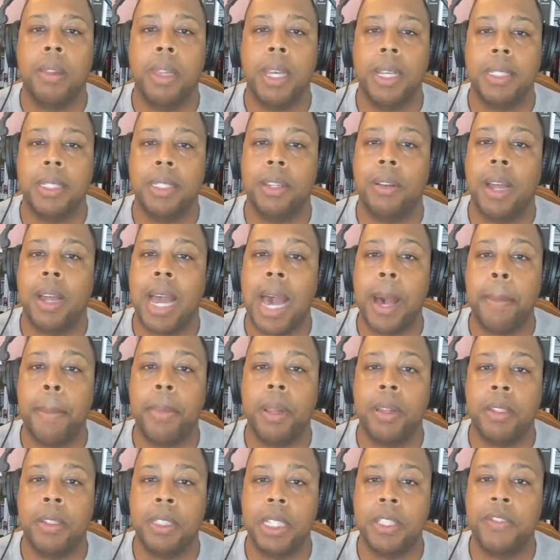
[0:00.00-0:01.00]
things that are
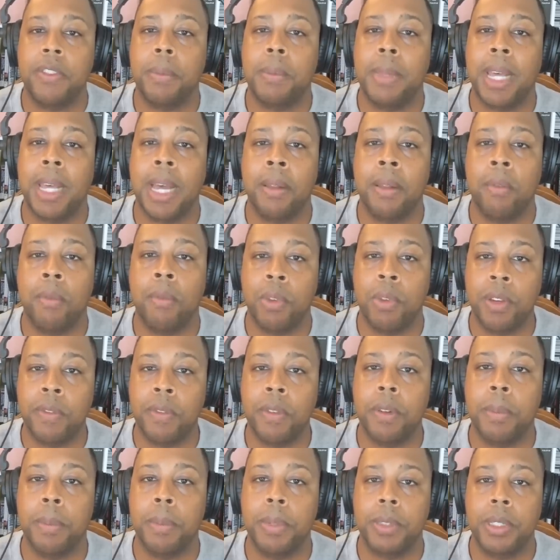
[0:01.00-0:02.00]
happening just from that
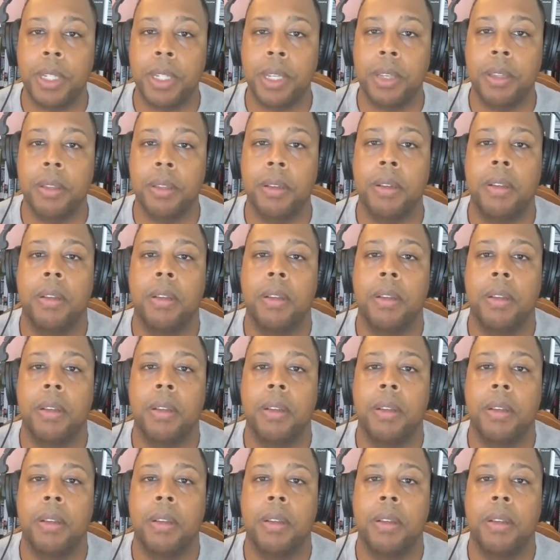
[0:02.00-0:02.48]
river in particular.